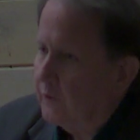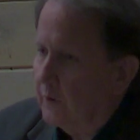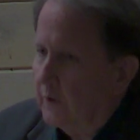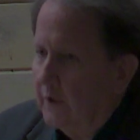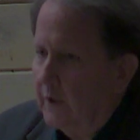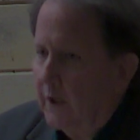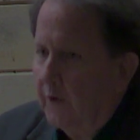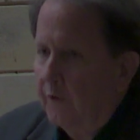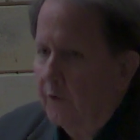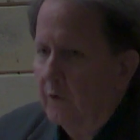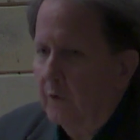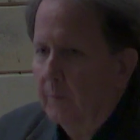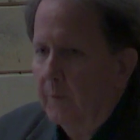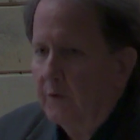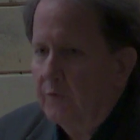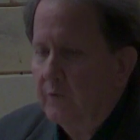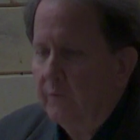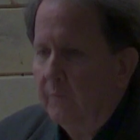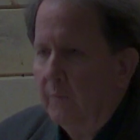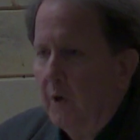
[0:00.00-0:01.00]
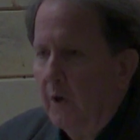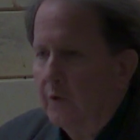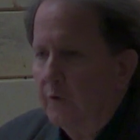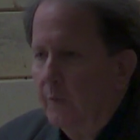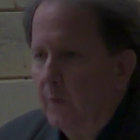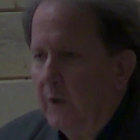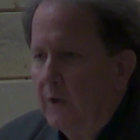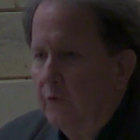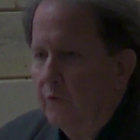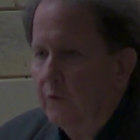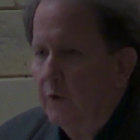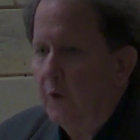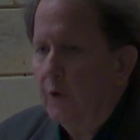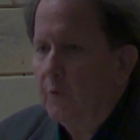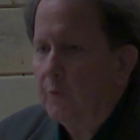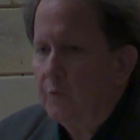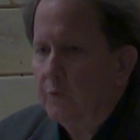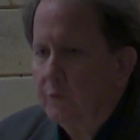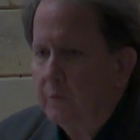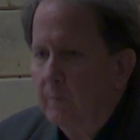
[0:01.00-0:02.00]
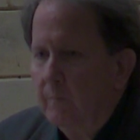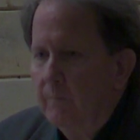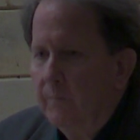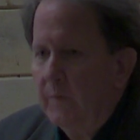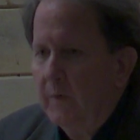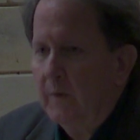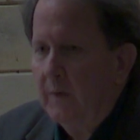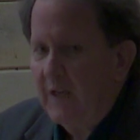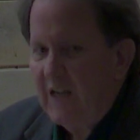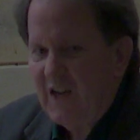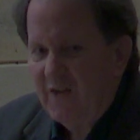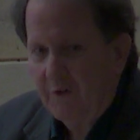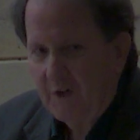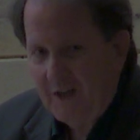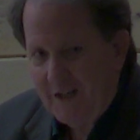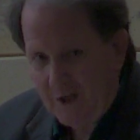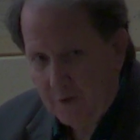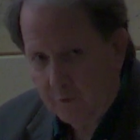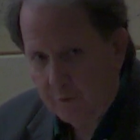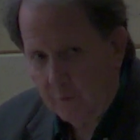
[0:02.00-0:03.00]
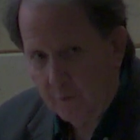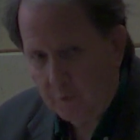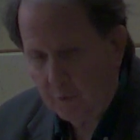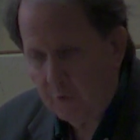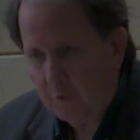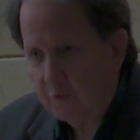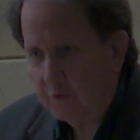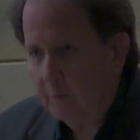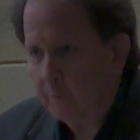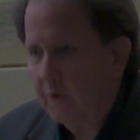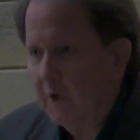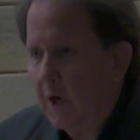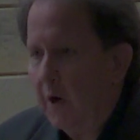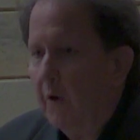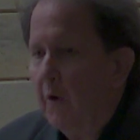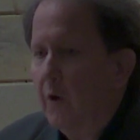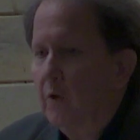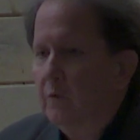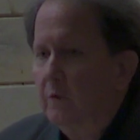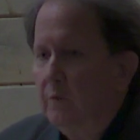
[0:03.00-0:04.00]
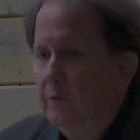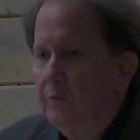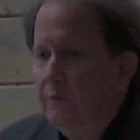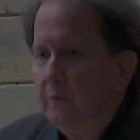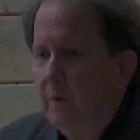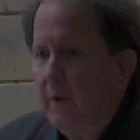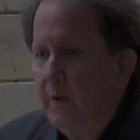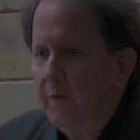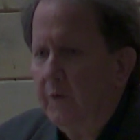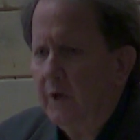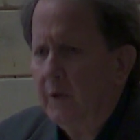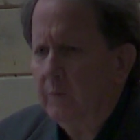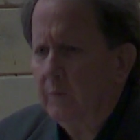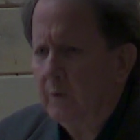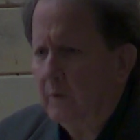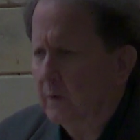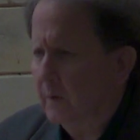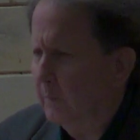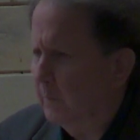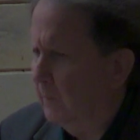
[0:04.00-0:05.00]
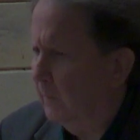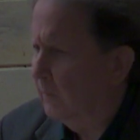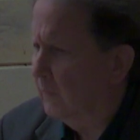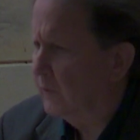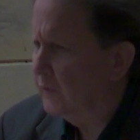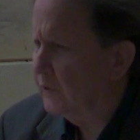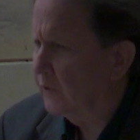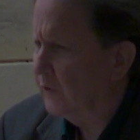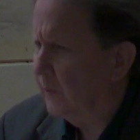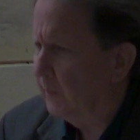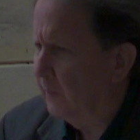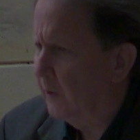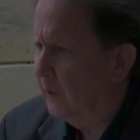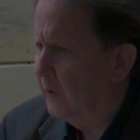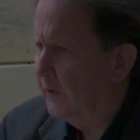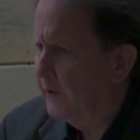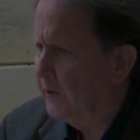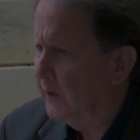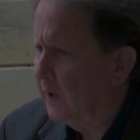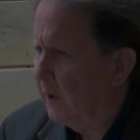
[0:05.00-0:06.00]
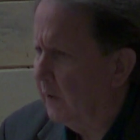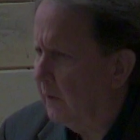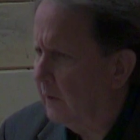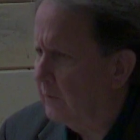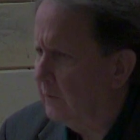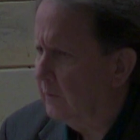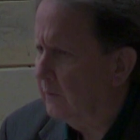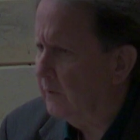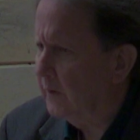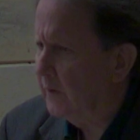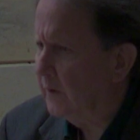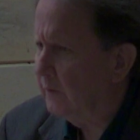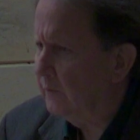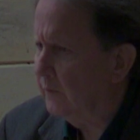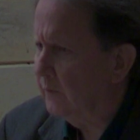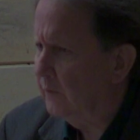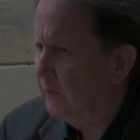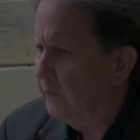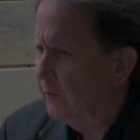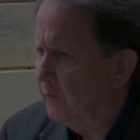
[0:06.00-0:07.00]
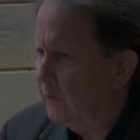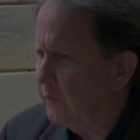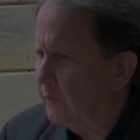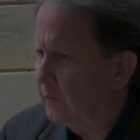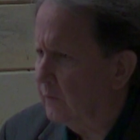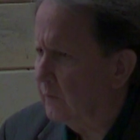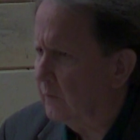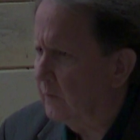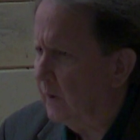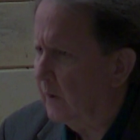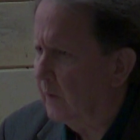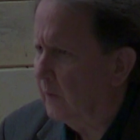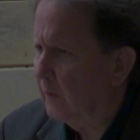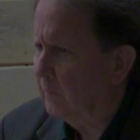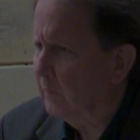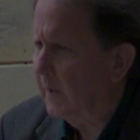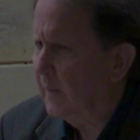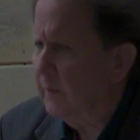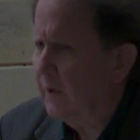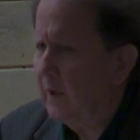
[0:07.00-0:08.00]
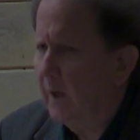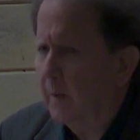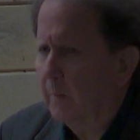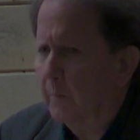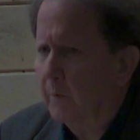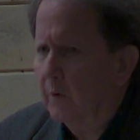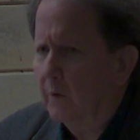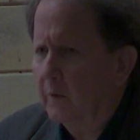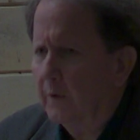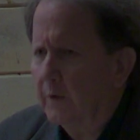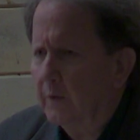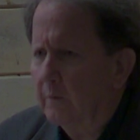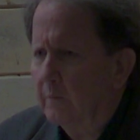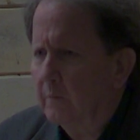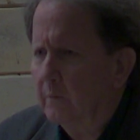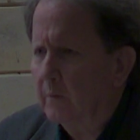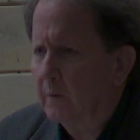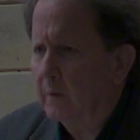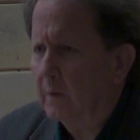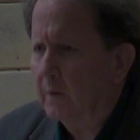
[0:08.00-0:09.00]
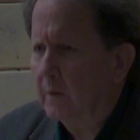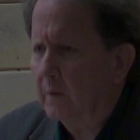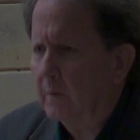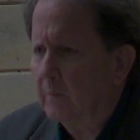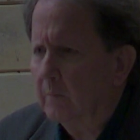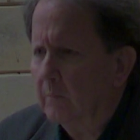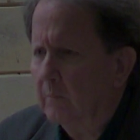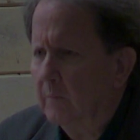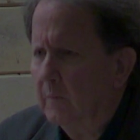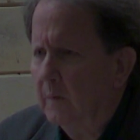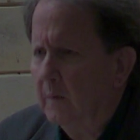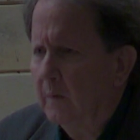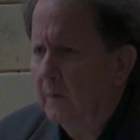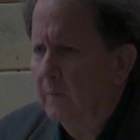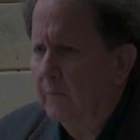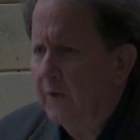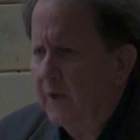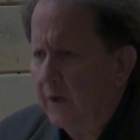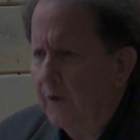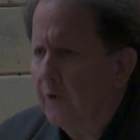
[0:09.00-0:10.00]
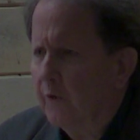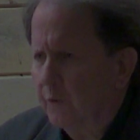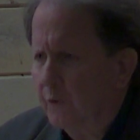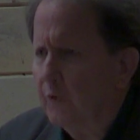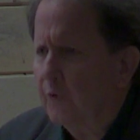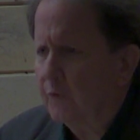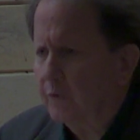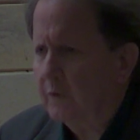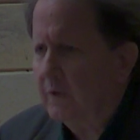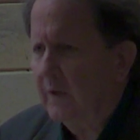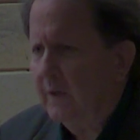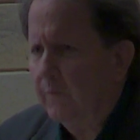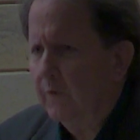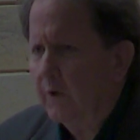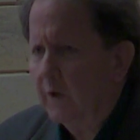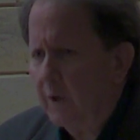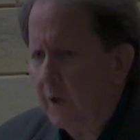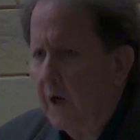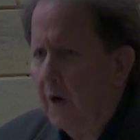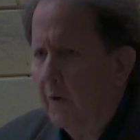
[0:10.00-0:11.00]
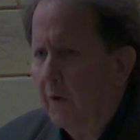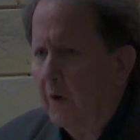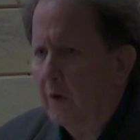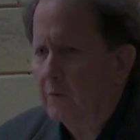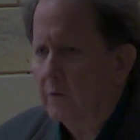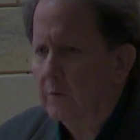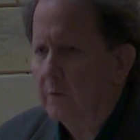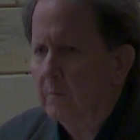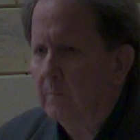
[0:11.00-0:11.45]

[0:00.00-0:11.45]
together a bunch of Mark Twain's notes, even introduced some characters. I think, was it the Merlin character they introduced, or not, or maybe not Merlin. They introduced even a character